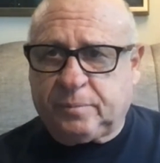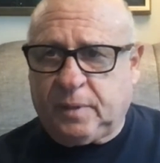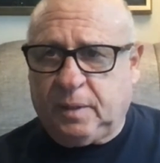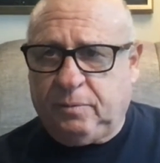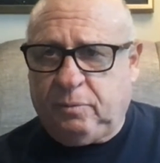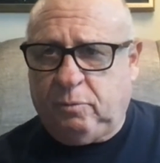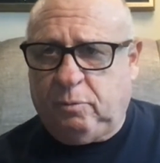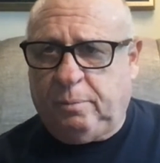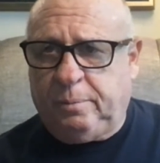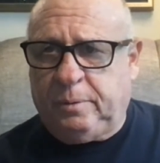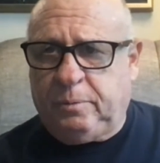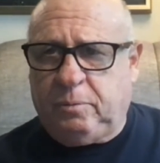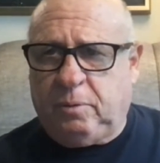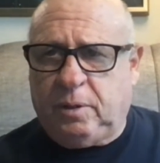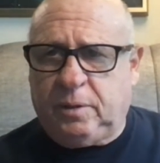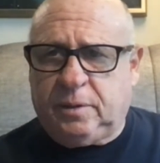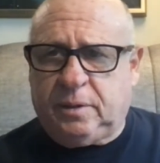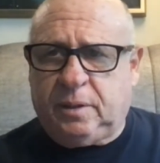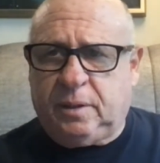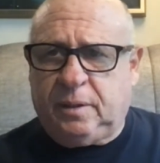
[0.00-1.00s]
If a woman
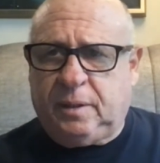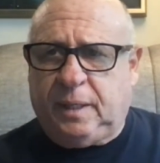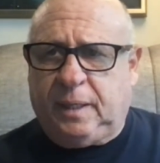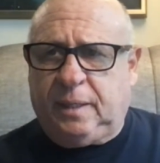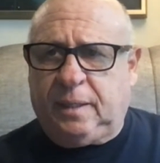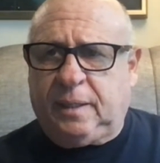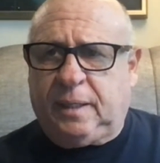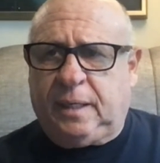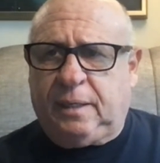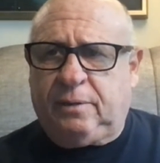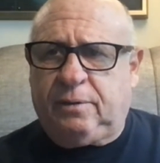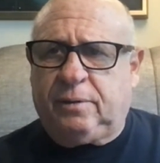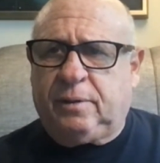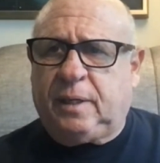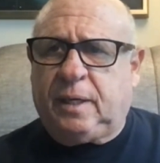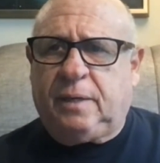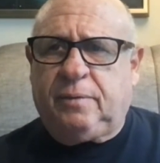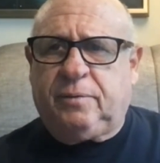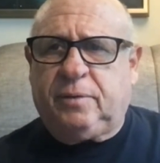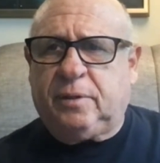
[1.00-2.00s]
wants to dedicate her
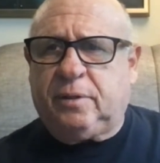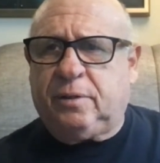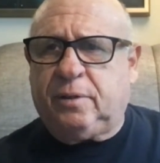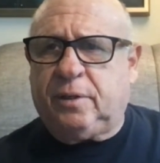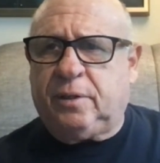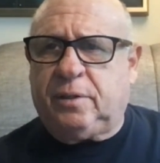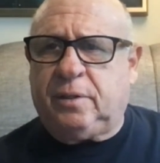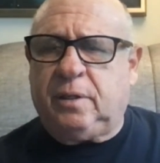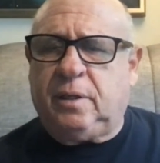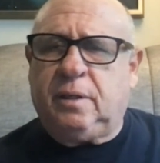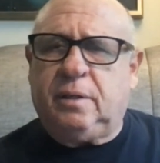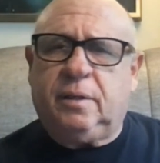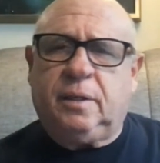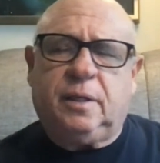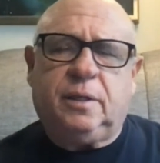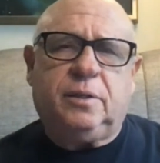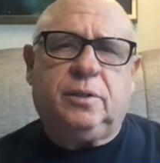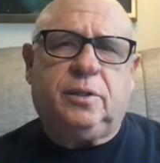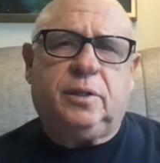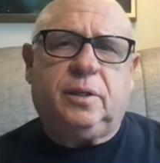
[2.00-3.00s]
life to Krishna,
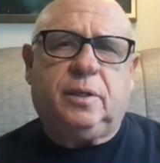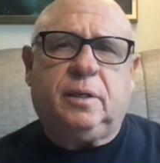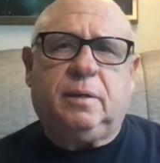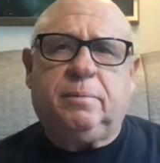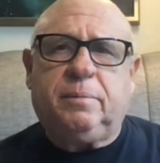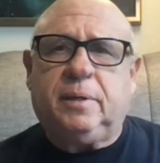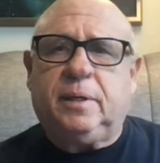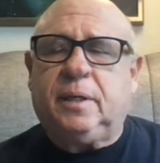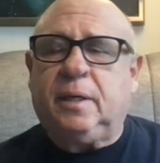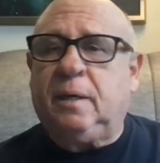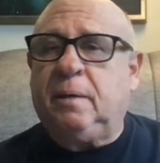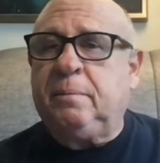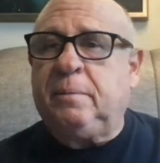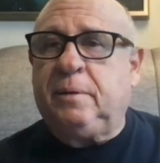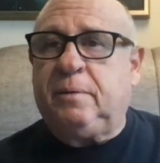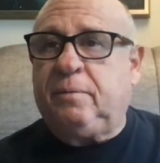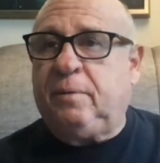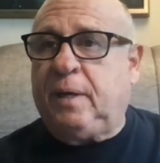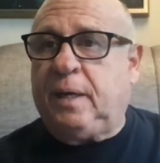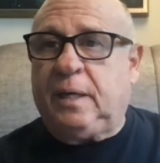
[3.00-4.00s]
then she can become
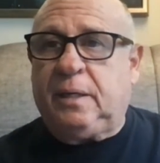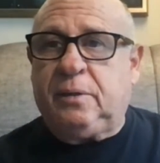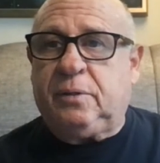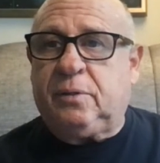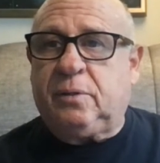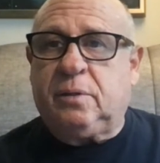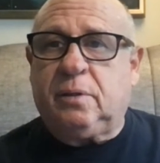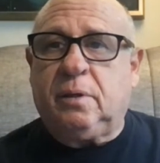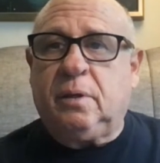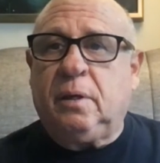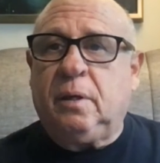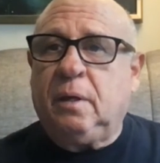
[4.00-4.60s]
advanced